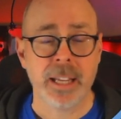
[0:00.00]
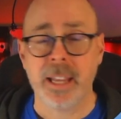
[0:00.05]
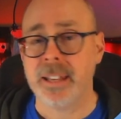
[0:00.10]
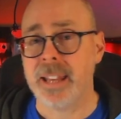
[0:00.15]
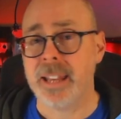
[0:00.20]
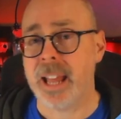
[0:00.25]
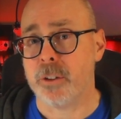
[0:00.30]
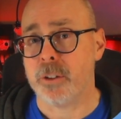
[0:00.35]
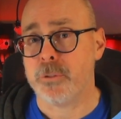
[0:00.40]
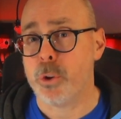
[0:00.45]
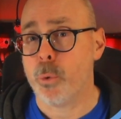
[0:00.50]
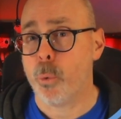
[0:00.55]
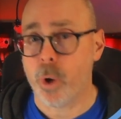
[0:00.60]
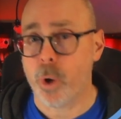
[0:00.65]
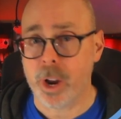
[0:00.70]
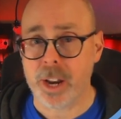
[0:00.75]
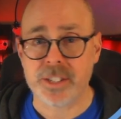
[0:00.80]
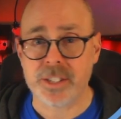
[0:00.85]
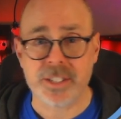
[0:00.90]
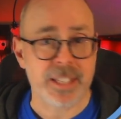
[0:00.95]
Now, if you
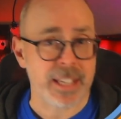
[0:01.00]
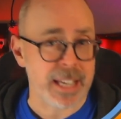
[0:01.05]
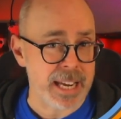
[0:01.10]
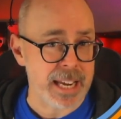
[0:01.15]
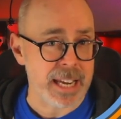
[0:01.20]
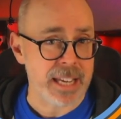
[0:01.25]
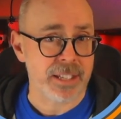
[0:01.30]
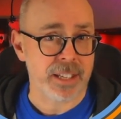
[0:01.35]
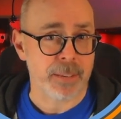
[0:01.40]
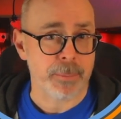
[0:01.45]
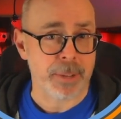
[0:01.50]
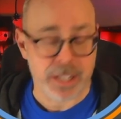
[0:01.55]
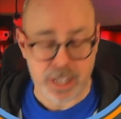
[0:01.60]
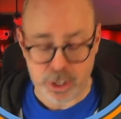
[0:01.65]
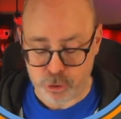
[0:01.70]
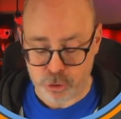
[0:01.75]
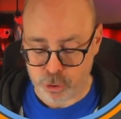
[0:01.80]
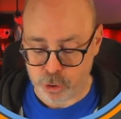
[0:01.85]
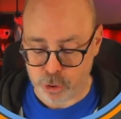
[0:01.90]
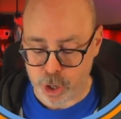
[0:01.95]
want to see some
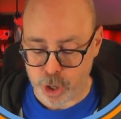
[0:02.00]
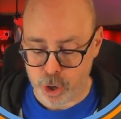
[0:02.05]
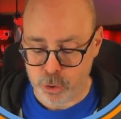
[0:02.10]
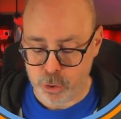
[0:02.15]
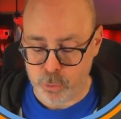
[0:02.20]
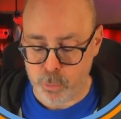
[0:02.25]
additional code,